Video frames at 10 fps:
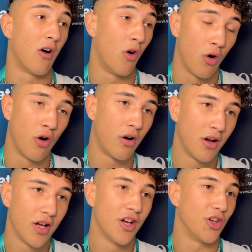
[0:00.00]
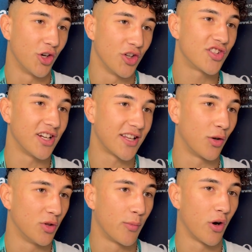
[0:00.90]
Or you could see a
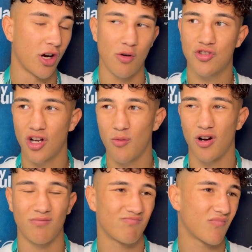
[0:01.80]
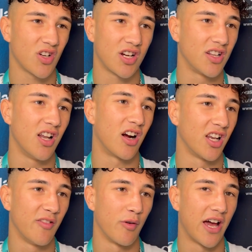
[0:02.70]
Daniel Dubois go, do you know what? I can
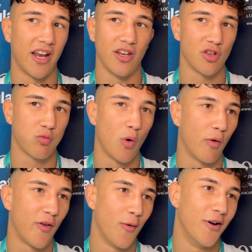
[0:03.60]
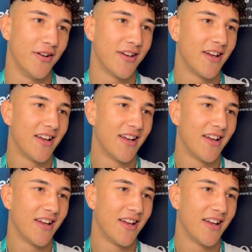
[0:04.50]
live with that. And then just walk forward.